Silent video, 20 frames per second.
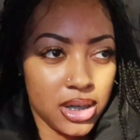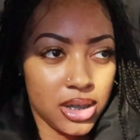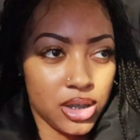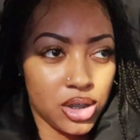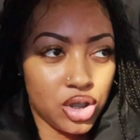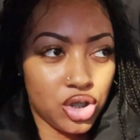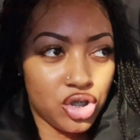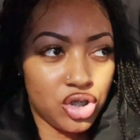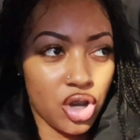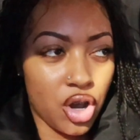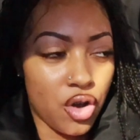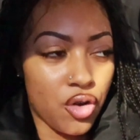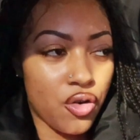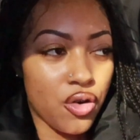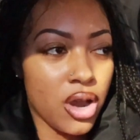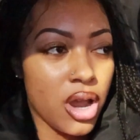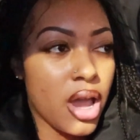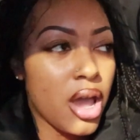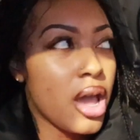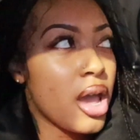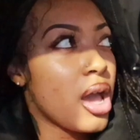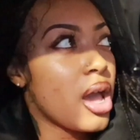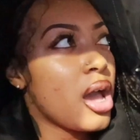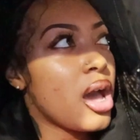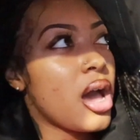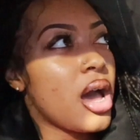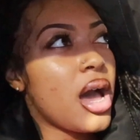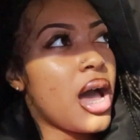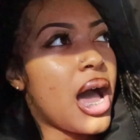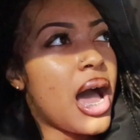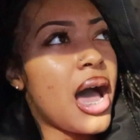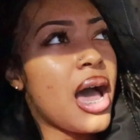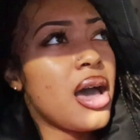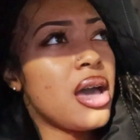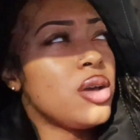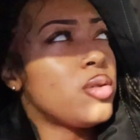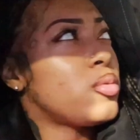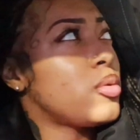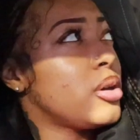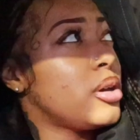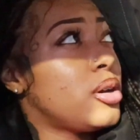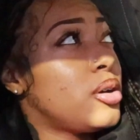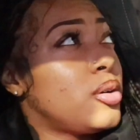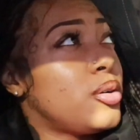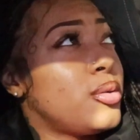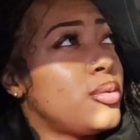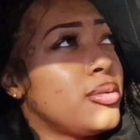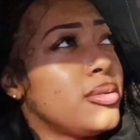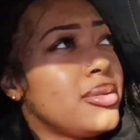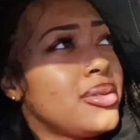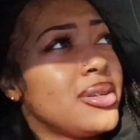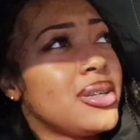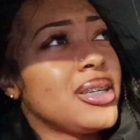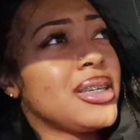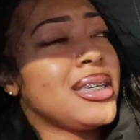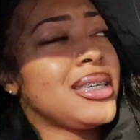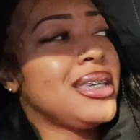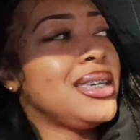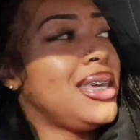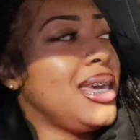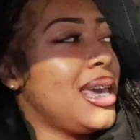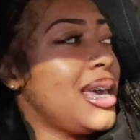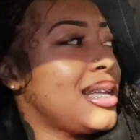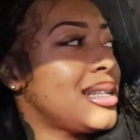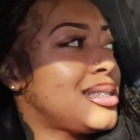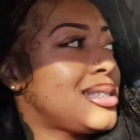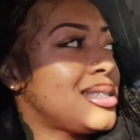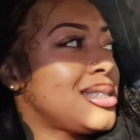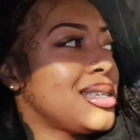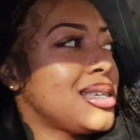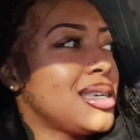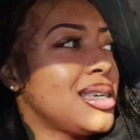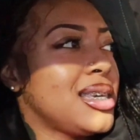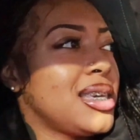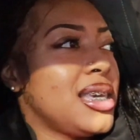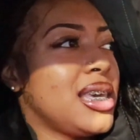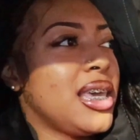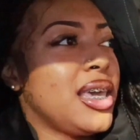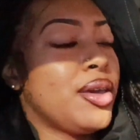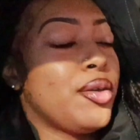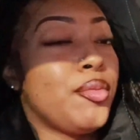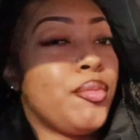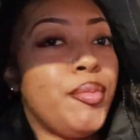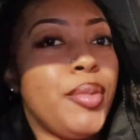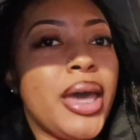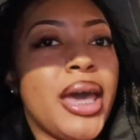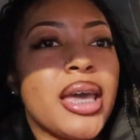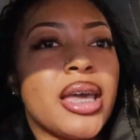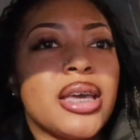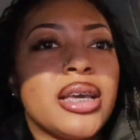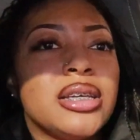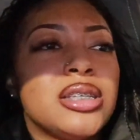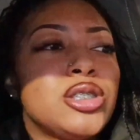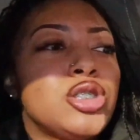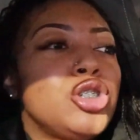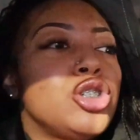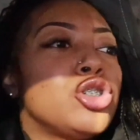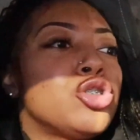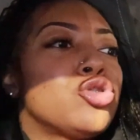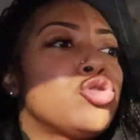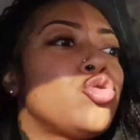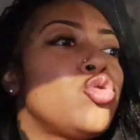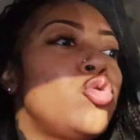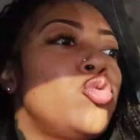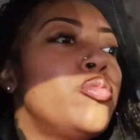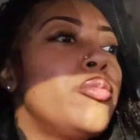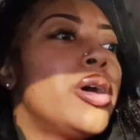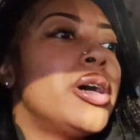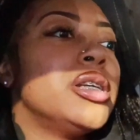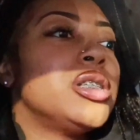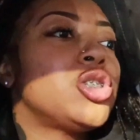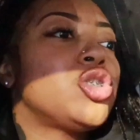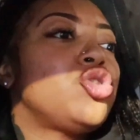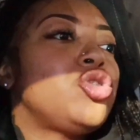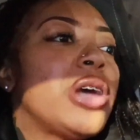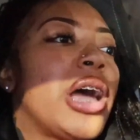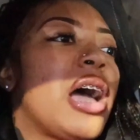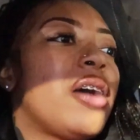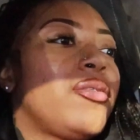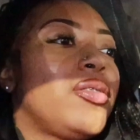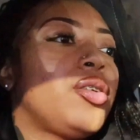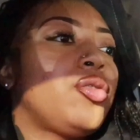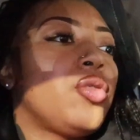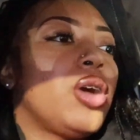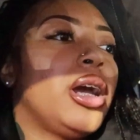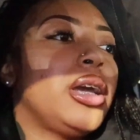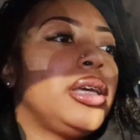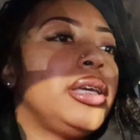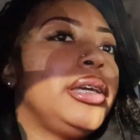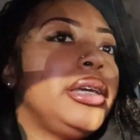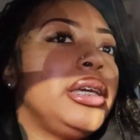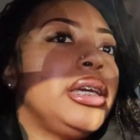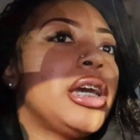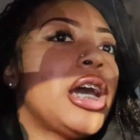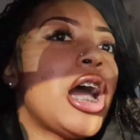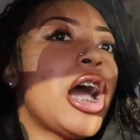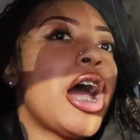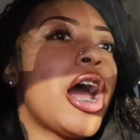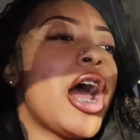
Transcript: So, I will get back. It's just too much traffic right here.